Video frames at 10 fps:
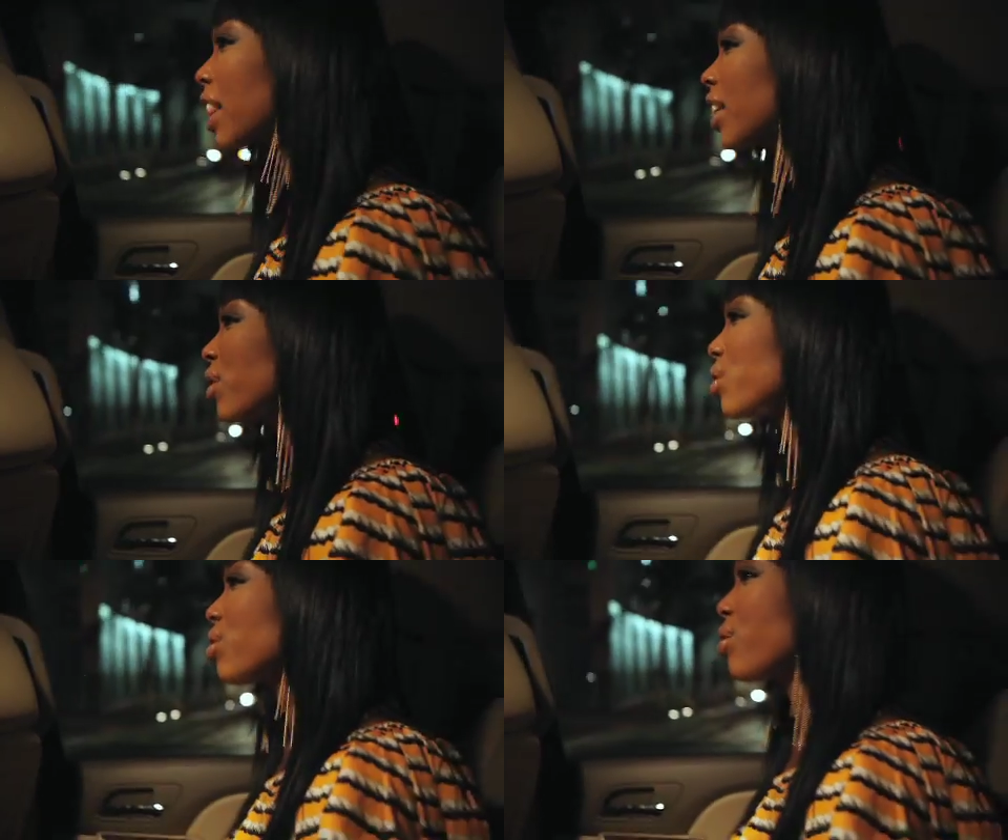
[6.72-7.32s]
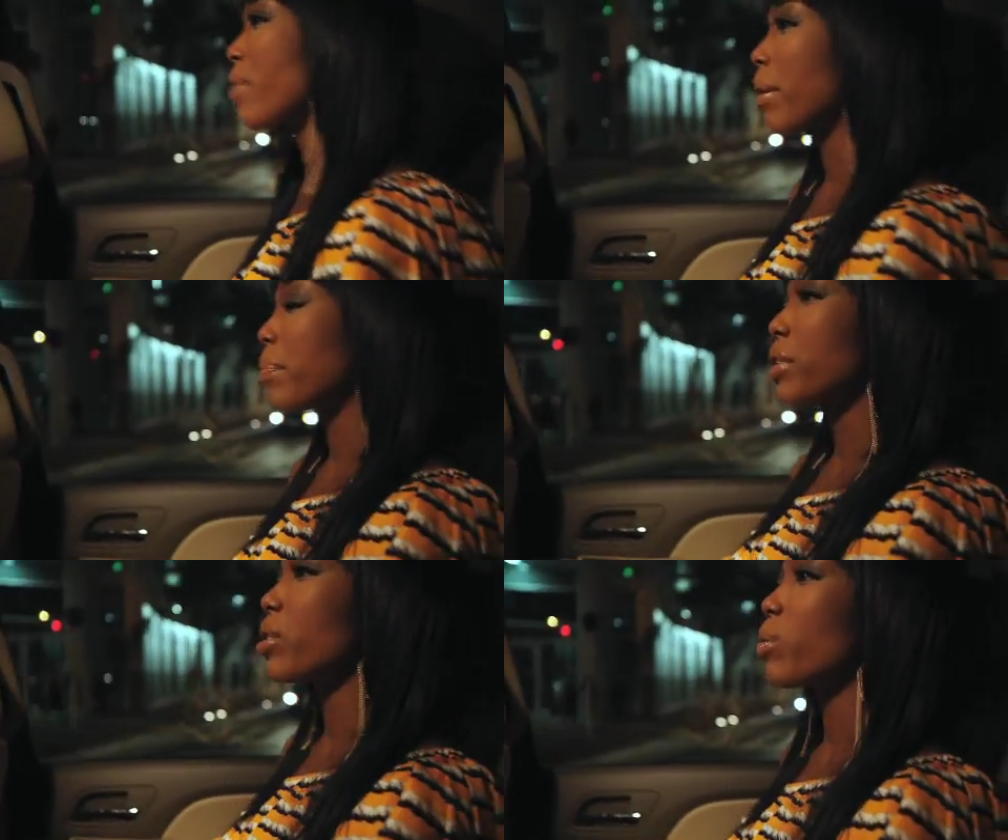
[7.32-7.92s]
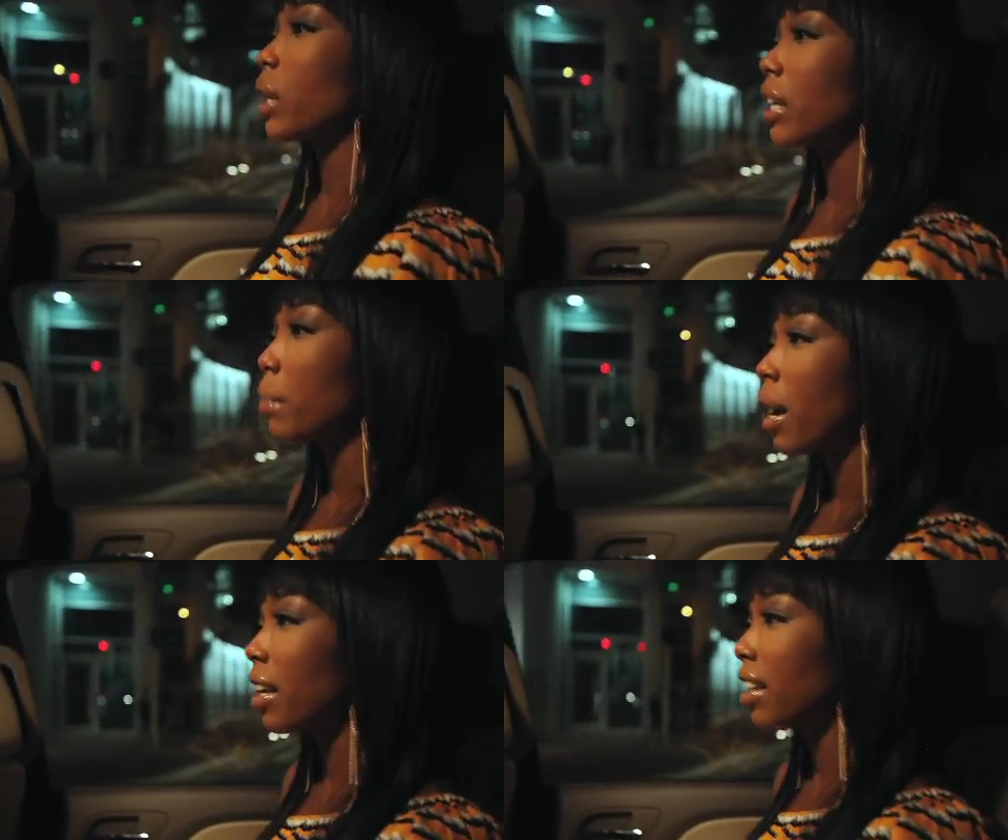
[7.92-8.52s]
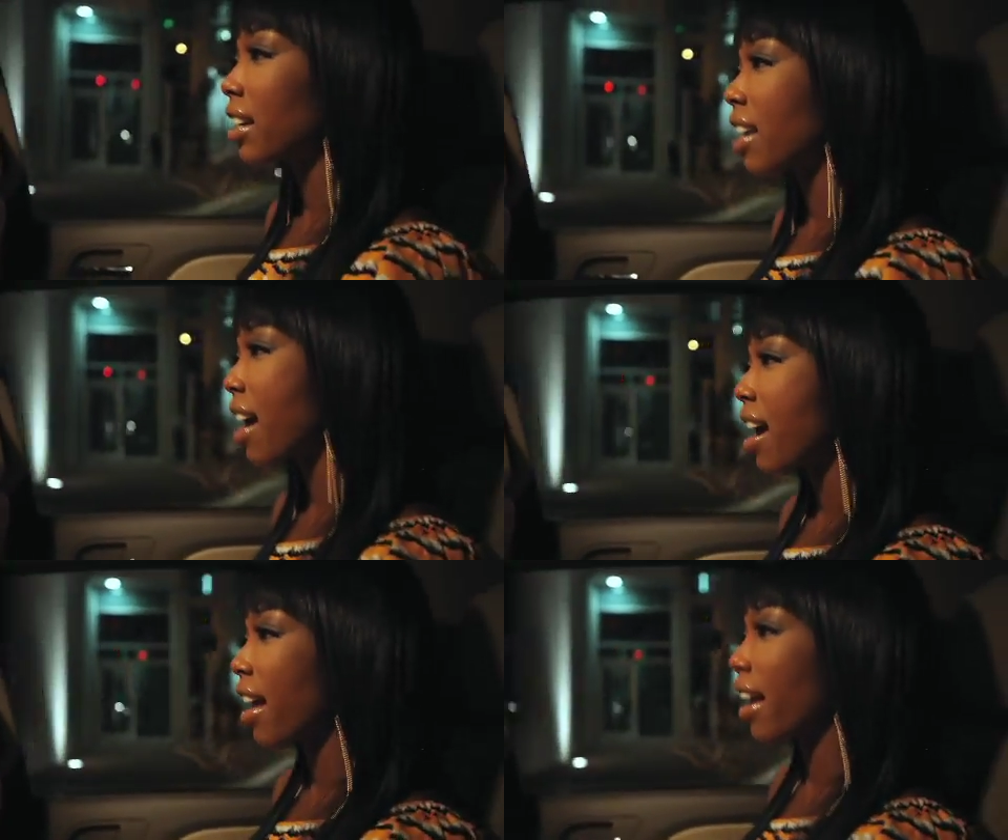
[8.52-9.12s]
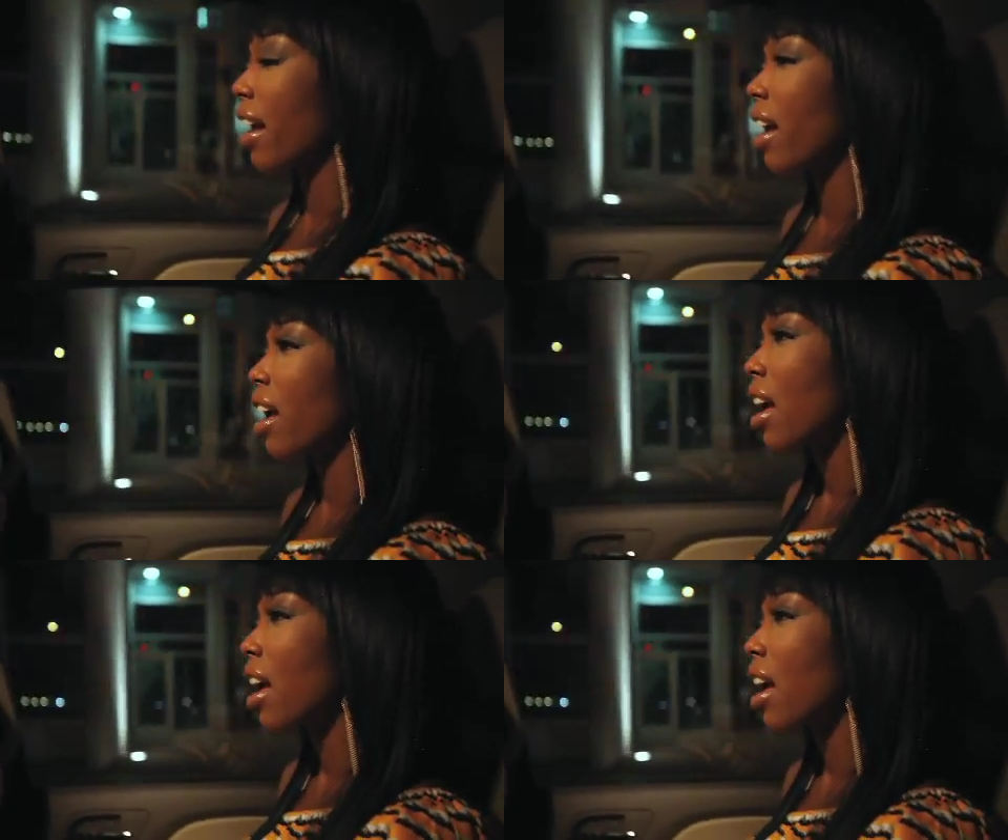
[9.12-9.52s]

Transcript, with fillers: the new duet between Monica and I